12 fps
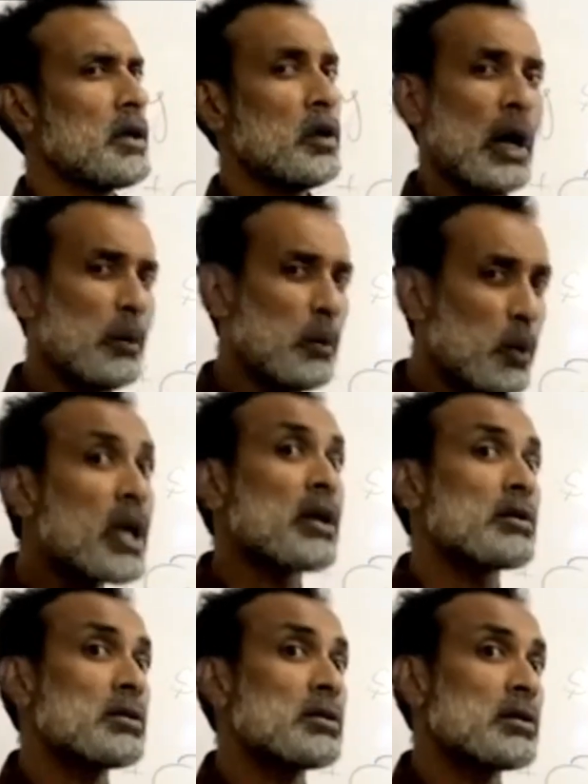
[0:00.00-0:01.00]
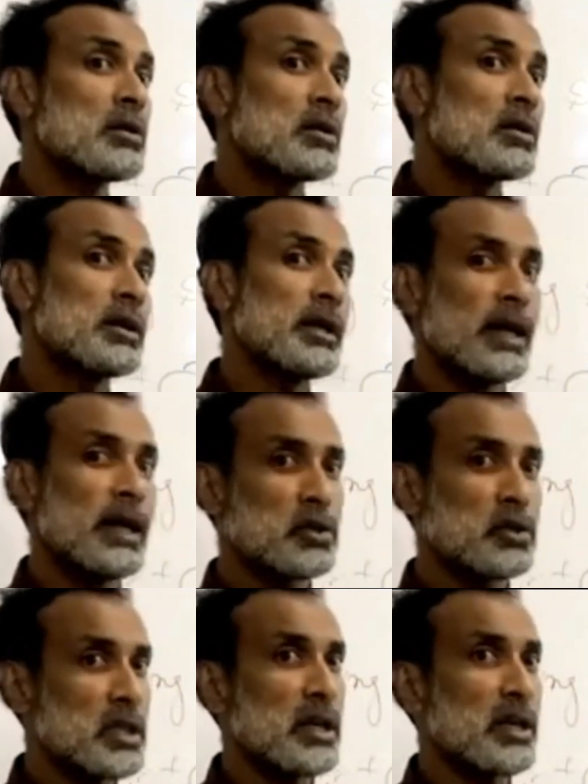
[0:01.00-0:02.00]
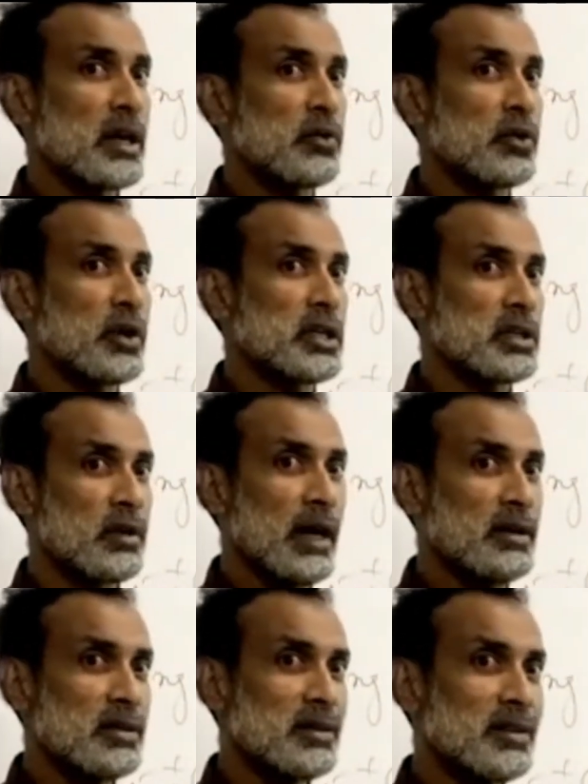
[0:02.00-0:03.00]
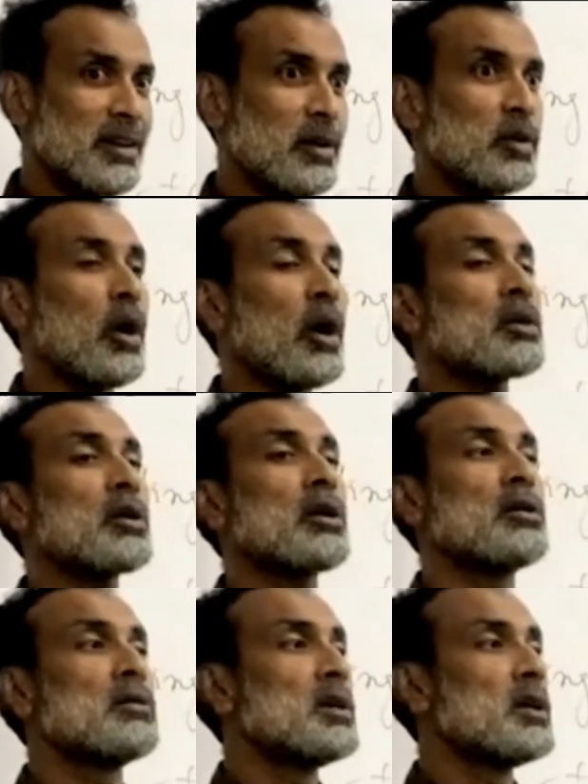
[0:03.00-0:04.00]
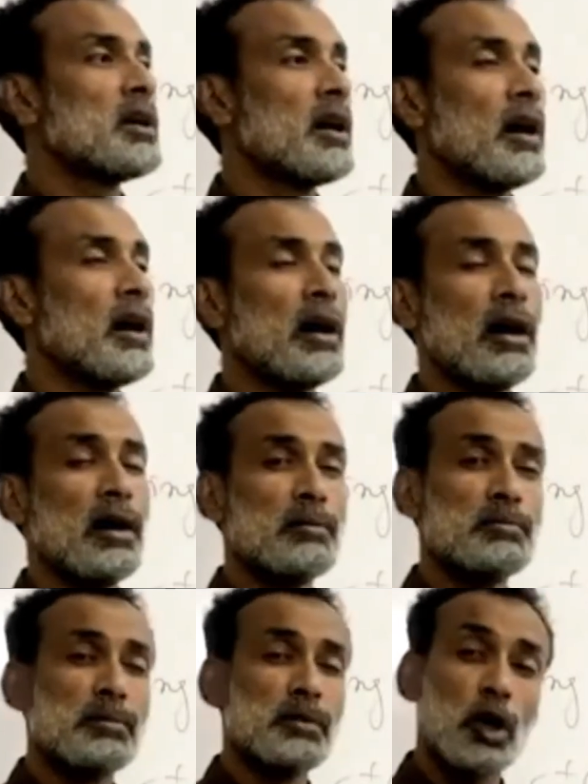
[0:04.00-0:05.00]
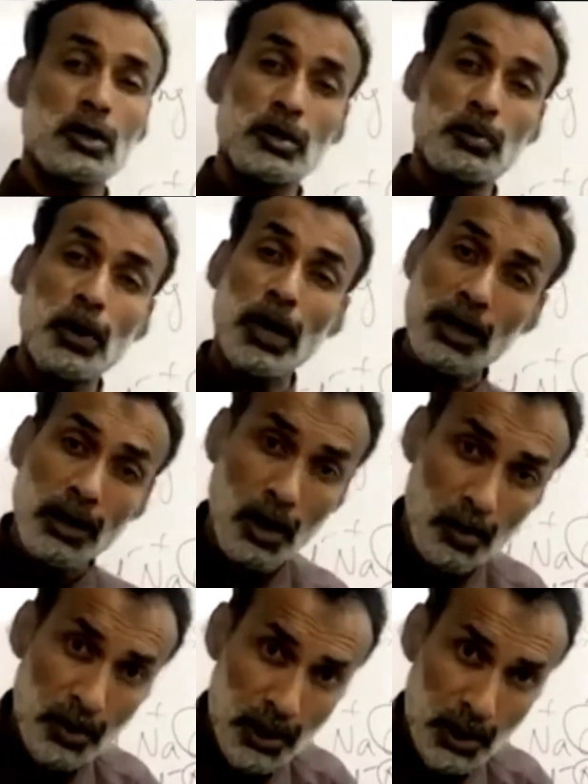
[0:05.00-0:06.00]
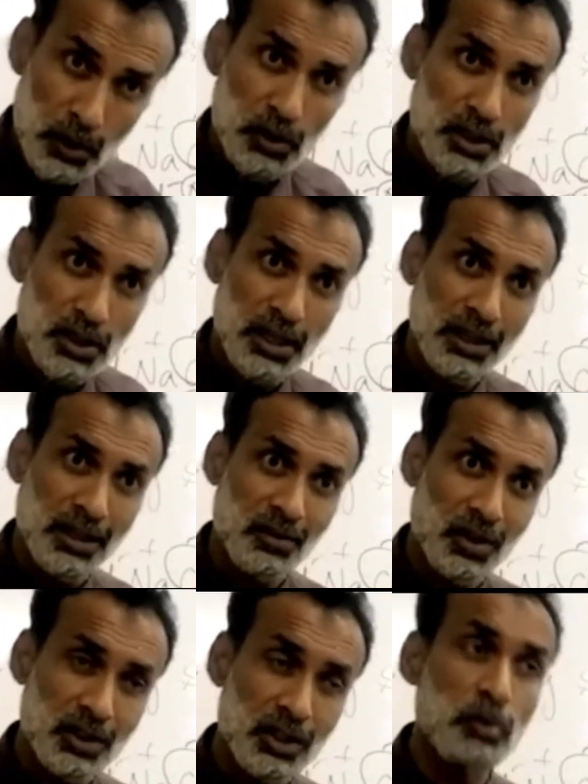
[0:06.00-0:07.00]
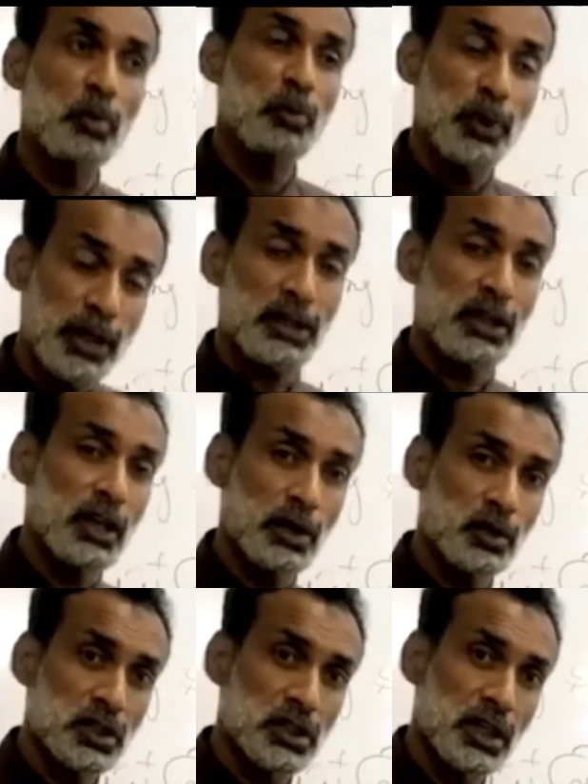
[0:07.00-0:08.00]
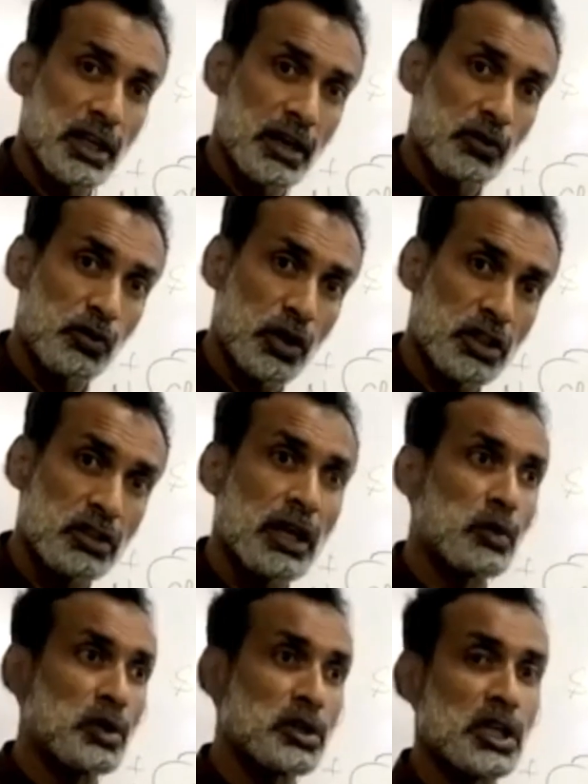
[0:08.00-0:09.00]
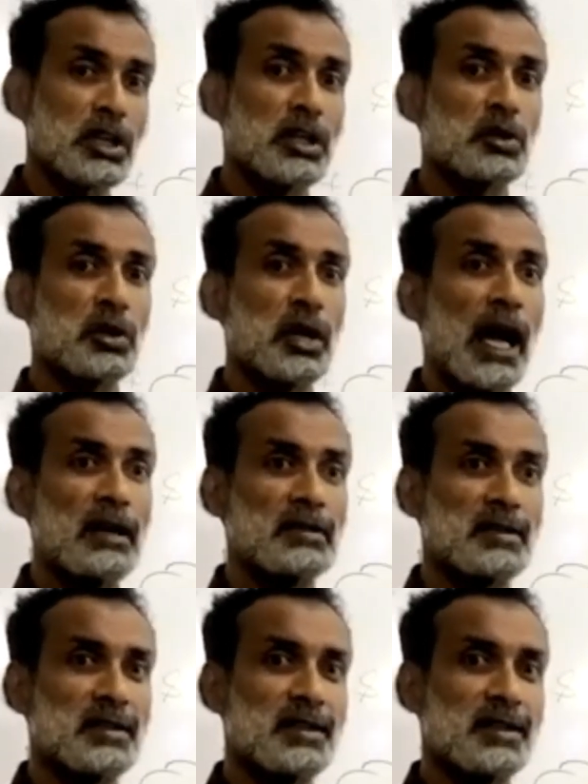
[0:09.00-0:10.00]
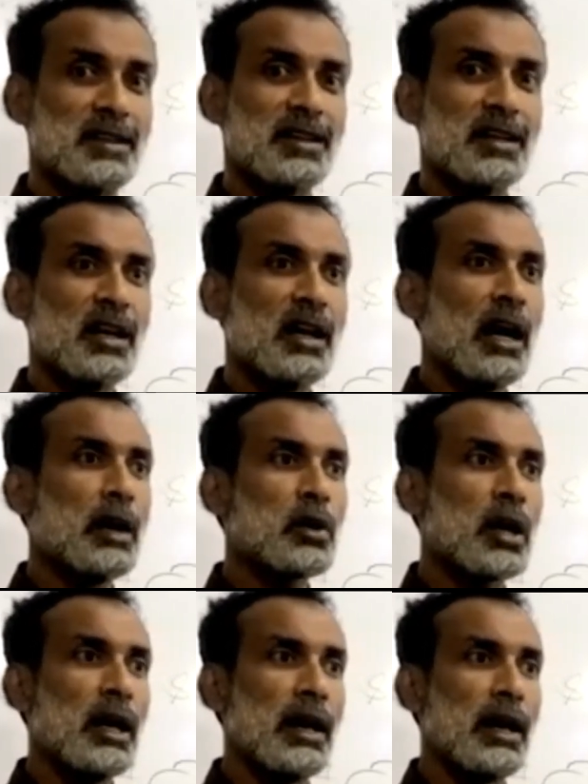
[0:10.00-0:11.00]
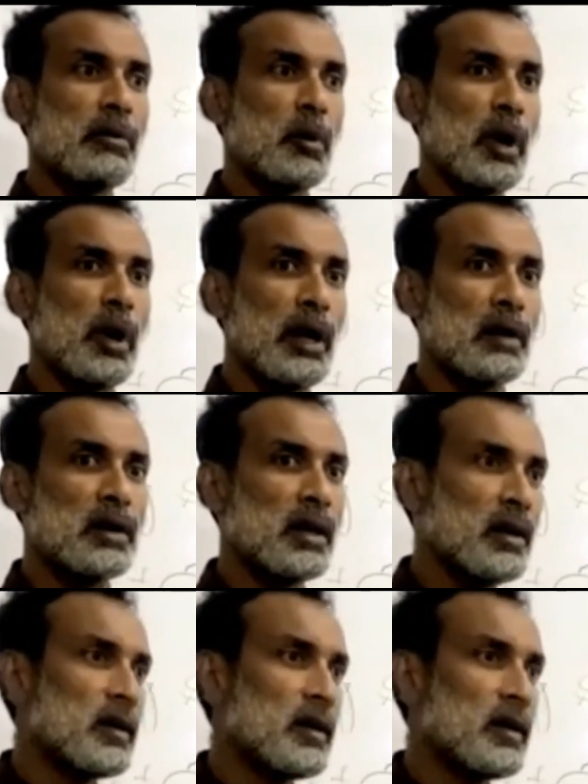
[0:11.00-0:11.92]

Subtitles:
the electrostatic attraction, right? Not the breaking of electrostatic attraction. If you break the electrostatic attraction, that will turn into gas. Are you clear, everybody?